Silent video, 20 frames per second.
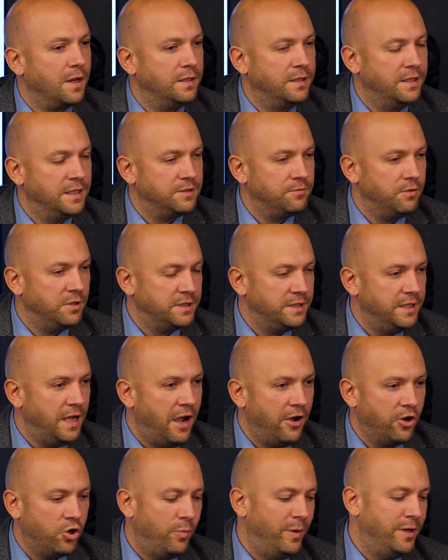This was the
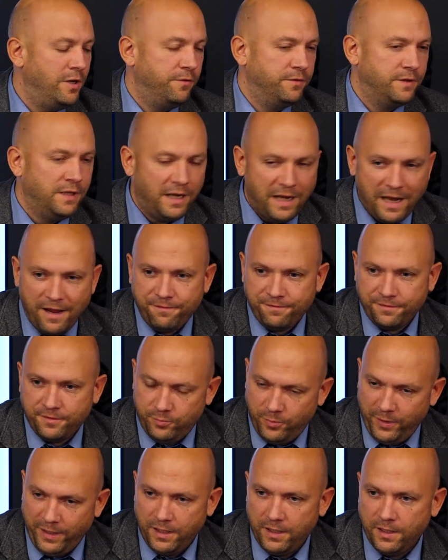argument of the
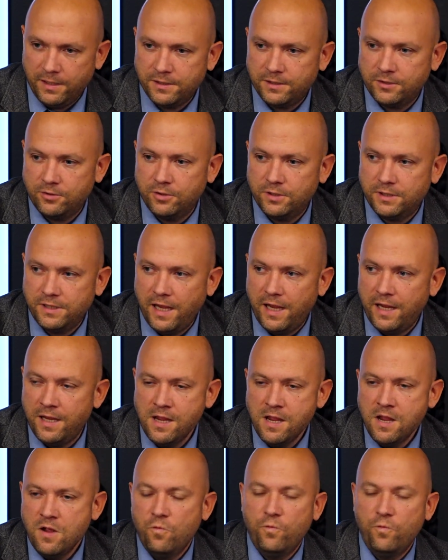left-wingers to say,